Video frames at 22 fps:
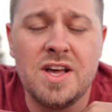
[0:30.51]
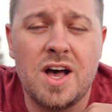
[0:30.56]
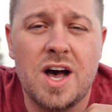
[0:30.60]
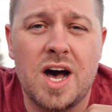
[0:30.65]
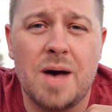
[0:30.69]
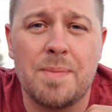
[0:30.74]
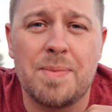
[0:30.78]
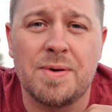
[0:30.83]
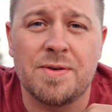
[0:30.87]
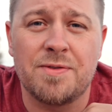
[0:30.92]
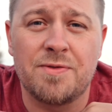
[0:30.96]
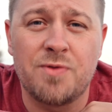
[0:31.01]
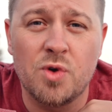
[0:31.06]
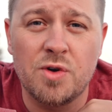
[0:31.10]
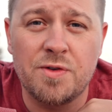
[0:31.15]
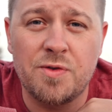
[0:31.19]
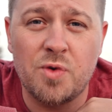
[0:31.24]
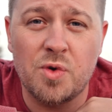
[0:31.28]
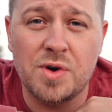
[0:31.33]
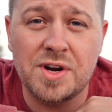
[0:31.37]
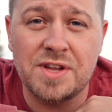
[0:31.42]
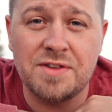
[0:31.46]
Up at
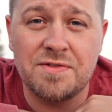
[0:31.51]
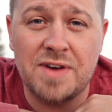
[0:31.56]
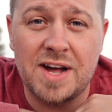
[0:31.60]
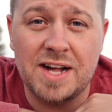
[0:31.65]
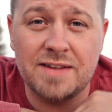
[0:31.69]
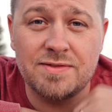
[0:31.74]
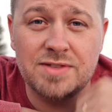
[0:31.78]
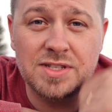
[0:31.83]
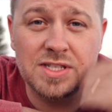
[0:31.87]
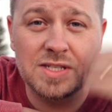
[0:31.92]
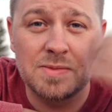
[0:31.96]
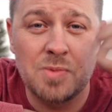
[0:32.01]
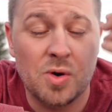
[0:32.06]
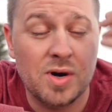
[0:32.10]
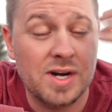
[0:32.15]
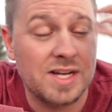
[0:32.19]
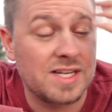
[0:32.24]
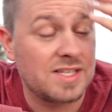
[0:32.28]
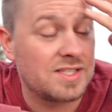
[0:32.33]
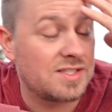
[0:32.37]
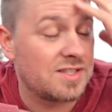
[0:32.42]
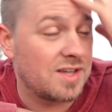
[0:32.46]
4.45 this
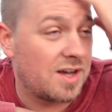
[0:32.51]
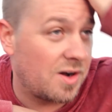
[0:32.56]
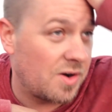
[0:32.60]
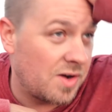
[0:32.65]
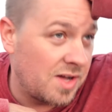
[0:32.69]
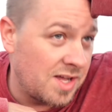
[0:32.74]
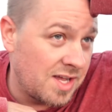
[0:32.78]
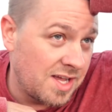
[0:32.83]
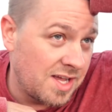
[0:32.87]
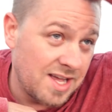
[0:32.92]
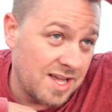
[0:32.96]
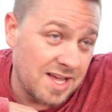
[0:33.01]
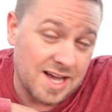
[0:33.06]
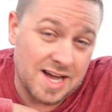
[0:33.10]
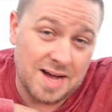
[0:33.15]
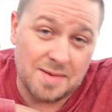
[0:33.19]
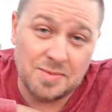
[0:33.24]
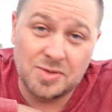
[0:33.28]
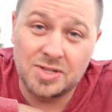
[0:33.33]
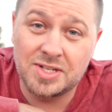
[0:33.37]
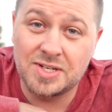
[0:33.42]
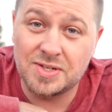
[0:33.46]
morning, so
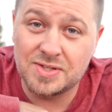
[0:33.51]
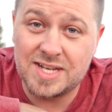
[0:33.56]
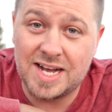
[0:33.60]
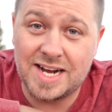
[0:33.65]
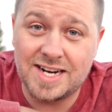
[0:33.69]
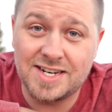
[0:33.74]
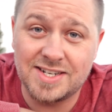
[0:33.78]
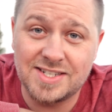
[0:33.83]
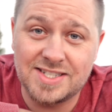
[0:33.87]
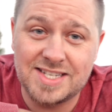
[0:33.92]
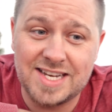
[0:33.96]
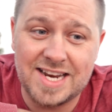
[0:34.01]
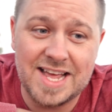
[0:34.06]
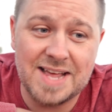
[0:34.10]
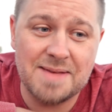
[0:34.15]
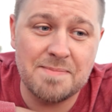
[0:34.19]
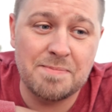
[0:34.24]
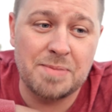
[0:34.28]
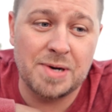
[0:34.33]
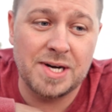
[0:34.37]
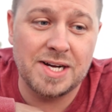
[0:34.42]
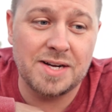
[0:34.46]
I'm a little tired today,
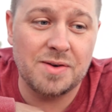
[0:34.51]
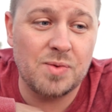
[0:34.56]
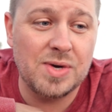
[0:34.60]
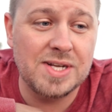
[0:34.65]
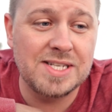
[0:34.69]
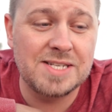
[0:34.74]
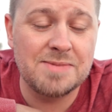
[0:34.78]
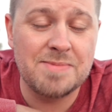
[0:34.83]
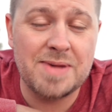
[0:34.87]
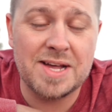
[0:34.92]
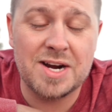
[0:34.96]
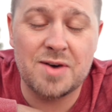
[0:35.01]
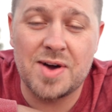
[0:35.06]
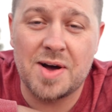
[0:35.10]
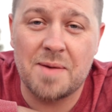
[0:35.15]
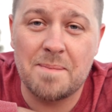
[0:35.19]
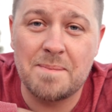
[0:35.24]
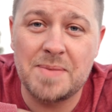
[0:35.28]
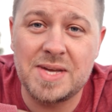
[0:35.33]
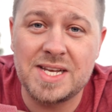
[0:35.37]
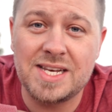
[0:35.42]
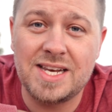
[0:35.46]
but went to bed
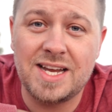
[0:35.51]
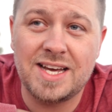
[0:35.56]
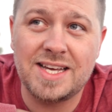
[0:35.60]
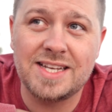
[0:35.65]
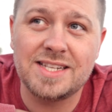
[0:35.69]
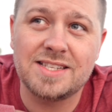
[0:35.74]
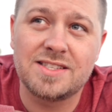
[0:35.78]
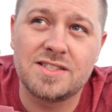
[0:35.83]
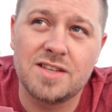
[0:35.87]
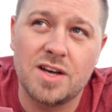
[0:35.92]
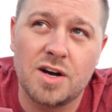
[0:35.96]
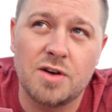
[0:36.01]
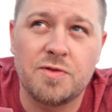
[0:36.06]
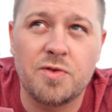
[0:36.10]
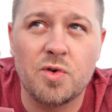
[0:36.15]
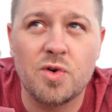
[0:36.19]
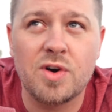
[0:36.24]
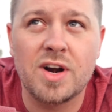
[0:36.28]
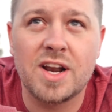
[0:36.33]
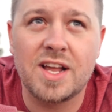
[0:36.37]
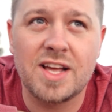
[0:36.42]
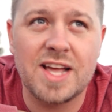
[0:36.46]
around midnight, so
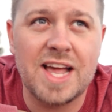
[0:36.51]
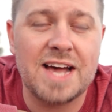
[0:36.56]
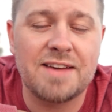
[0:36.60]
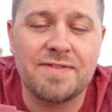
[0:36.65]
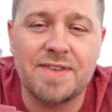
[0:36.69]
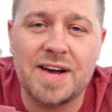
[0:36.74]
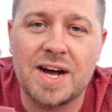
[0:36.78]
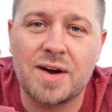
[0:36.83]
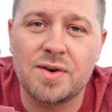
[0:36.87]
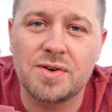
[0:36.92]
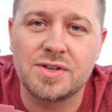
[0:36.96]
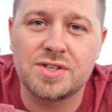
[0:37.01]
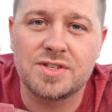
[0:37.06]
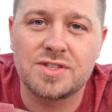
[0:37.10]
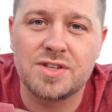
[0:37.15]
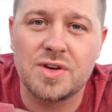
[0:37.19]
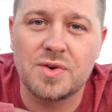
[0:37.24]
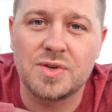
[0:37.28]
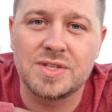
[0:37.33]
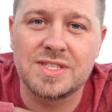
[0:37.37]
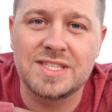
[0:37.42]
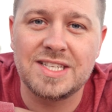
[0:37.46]
four and a half hours or
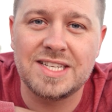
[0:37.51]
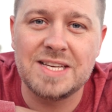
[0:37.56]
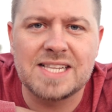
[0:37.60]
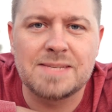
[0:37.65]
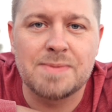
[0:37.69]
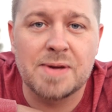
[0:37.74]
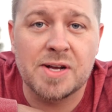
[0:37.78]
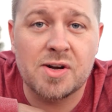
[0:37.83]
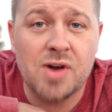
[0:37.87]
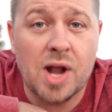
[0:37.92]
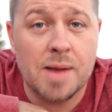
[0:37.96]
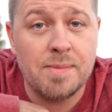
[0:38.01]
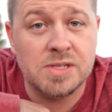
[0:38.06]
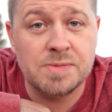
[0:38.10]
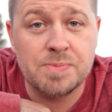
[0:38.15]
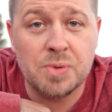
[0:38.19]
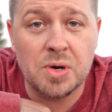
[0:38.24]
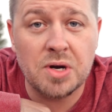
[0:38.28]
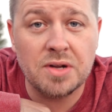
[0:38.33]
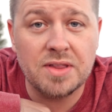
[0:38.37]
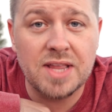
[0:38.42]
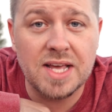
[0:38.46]
so of sleep. It's my grandma's
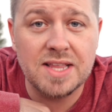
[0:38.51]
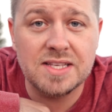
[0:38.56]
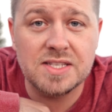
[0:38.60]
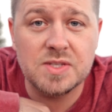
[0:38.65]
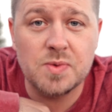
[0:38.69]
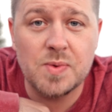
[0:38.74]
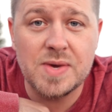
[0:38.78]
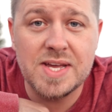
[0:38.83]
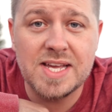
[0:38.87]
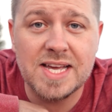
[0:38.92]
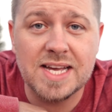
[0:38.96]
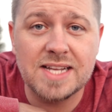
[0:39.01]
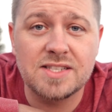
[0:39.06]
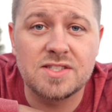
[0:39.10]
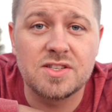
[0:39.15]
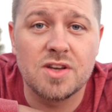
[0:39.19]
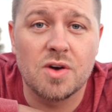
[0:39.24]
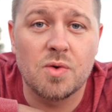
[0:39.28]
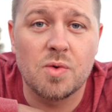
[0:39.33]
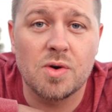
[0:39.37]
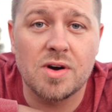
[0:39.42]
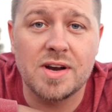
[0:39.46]
birthday this weekend,
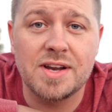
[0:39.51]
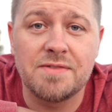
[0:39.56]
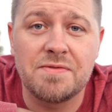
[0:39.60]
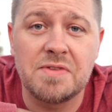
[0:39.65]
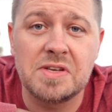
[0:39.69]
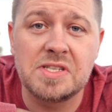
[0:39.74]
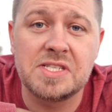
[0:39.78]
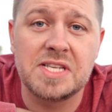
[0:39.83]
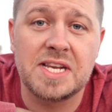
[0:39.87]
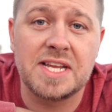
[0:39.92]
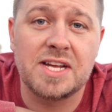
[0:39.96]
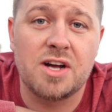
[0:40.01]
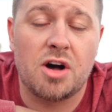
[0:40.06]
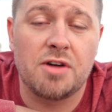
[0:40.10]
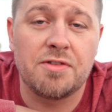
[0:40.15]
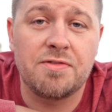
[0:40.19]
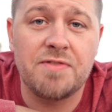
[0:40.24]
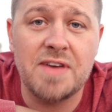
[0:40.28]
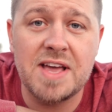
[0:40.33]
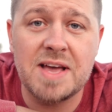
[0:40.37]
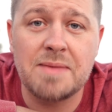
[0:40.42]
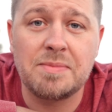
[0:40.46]
so we're in visiting all
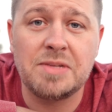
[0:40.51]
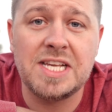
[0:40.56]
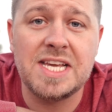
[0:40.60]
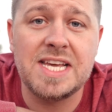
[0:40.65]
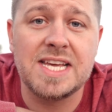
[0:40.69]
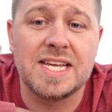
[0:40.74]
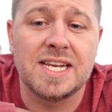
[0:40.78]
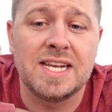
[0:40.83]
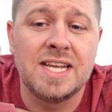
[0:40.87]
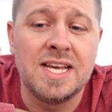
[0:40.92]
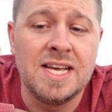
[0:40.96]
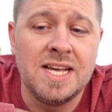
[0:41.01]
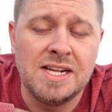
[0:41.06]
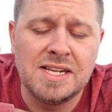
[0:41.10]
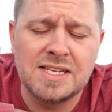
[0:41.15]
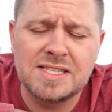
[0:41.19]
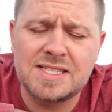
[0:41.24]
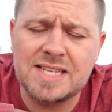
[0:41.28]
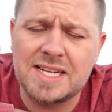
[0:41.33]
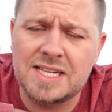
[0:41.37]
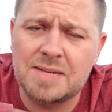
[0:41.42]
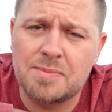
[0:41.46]
family and
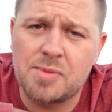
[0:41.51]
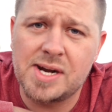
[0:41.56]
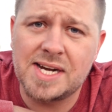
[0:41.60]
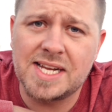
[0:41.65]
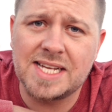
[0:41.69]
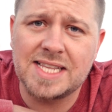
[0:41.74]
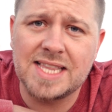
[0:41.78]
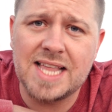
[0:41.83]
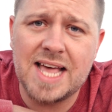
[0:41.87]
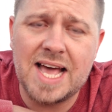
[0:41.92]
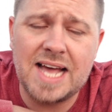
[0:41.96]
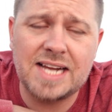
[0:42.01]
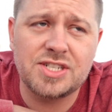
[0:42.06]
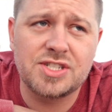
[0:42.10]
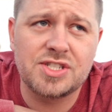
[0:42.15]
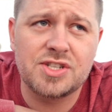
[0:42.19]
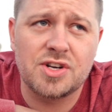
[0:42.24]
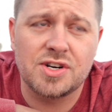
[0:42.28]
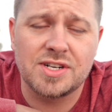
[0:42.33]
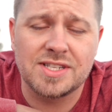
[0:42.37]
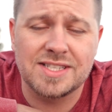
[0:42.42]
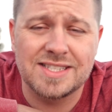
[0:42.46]
celebrating that. She's
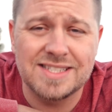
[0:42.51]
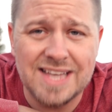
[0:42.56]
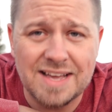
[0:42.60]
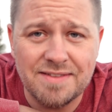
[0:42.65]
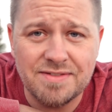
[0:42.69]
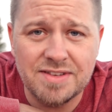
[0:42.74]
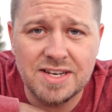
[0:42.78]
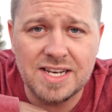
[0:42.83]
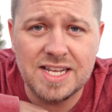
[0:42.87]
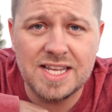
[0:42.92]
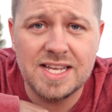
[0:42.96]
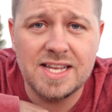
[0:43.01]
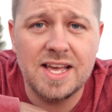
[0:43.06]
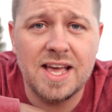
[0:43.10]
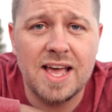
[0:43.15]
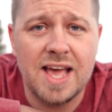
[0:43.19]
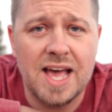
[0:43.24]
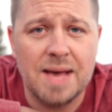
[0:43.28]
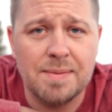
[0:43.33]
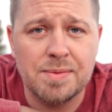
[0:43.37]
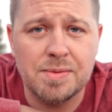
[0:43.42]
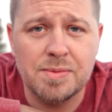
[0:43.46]
turning 70.
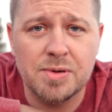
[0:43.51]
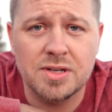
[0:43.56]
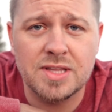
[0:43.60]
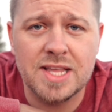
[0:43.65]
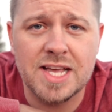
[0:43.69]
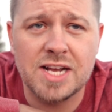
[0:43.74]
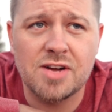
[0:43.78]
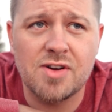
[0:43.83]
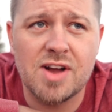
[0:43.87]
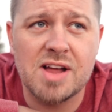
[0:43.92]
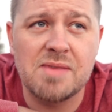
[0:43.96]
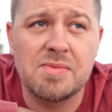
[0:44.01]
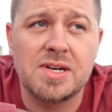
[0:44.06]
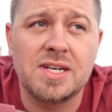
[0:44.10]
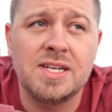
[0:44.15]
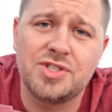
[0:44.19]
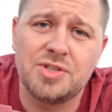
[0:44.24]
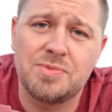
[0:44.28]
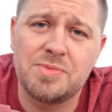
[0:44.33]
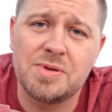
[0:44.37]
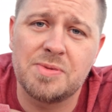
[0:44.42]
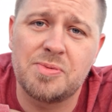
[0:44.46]
Happy birthday, Grandma.
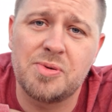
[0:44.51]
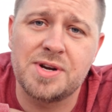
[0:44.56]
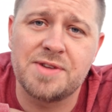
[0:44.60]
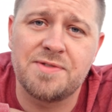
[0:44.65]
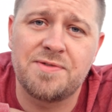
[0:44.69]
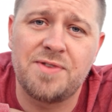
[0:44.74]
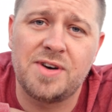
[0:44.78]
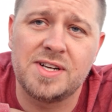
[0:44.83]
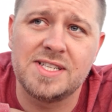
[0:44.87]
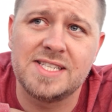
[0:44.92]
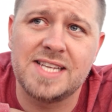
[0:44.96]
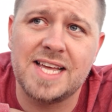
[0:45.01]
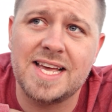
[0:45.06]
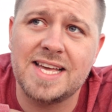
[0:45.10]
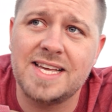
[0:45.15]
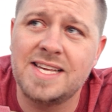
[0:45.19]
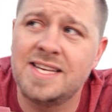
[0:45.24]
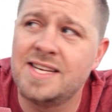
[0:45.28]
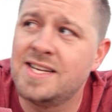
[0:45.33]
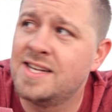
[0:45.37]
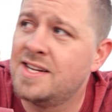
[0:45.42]
Could be a pretty fun day.